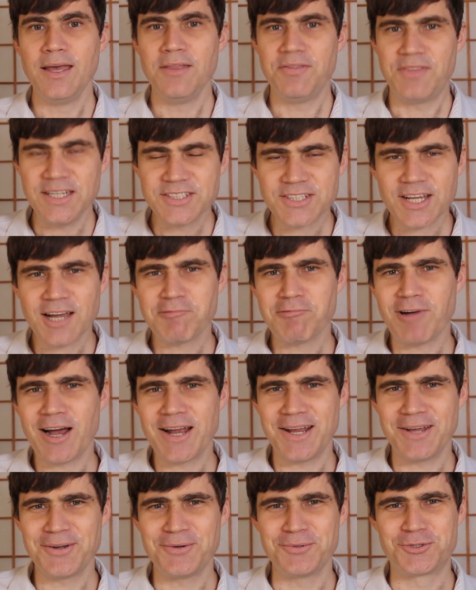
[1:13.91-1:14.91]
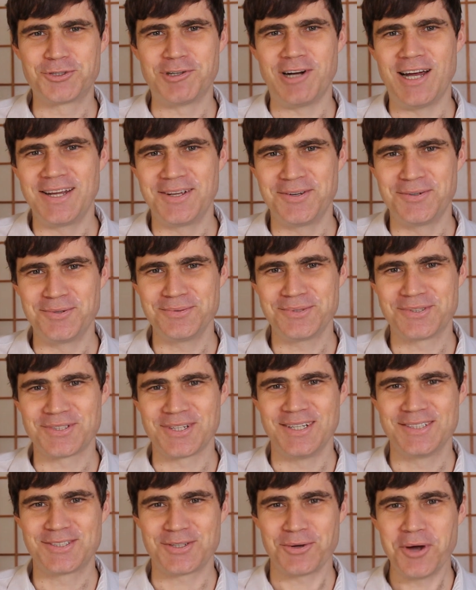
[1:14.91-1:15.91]
These aren't right-angled
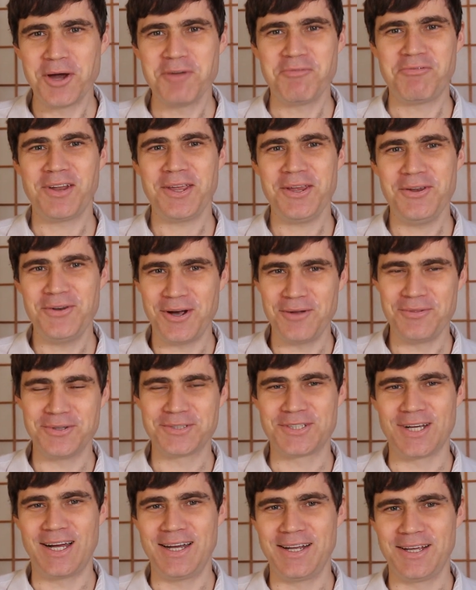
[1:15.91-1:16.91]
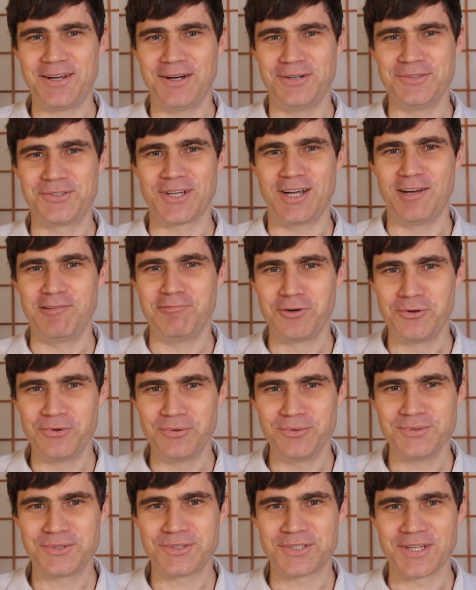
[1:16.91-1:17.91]
triangles, so hopefully you know the sine and cosine
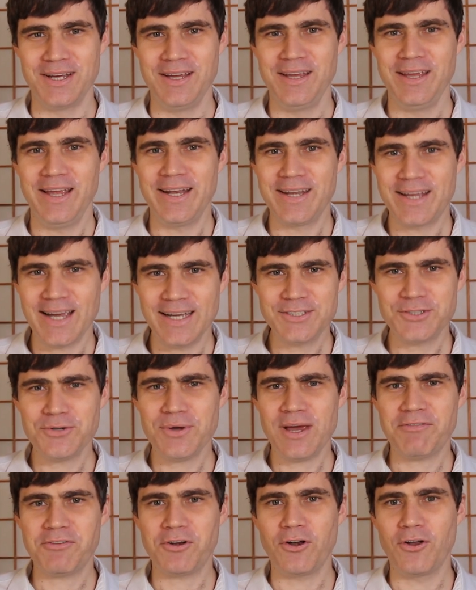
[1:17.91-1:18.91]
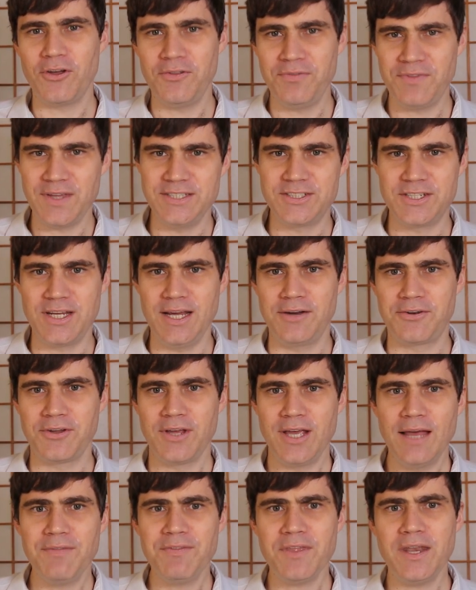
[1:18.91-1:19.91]
rules. In case you haven't learned these yet,
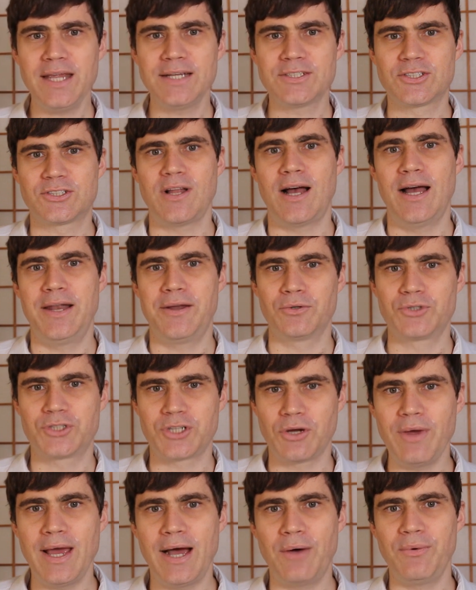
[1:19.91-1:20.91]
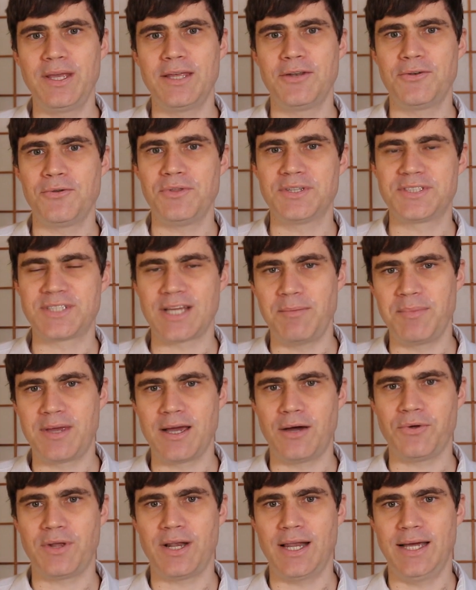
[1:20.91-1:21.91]
in the next slide I'll show how we can do the same
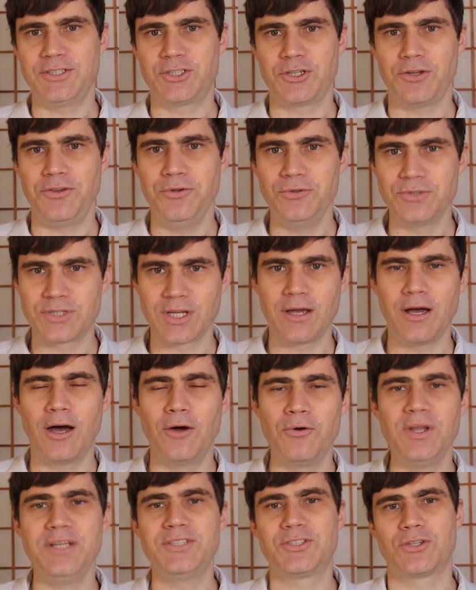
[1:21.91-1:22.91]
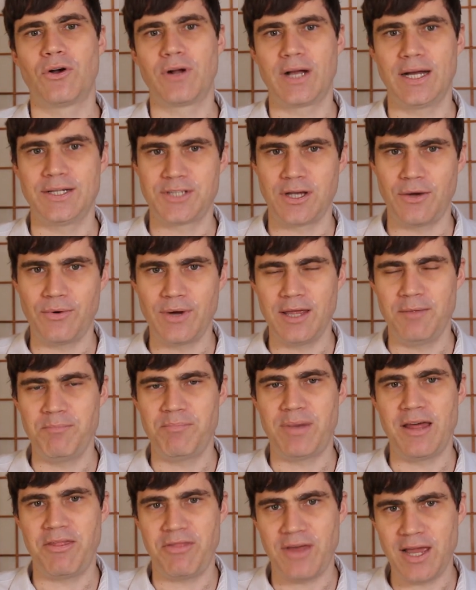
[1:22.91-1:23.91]
calculation using only SOHCAHTOA
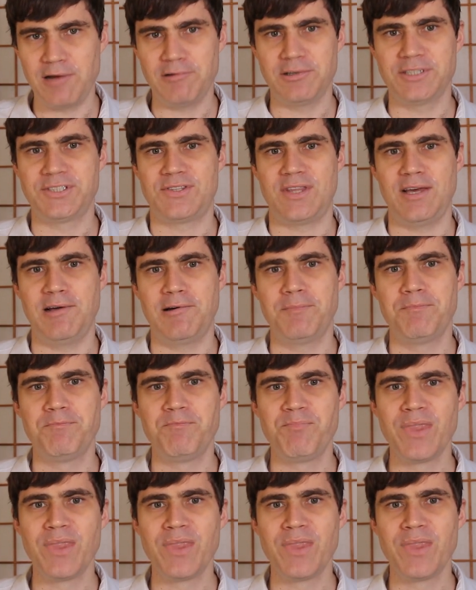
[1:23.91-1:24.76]
and Pythagoras theorem.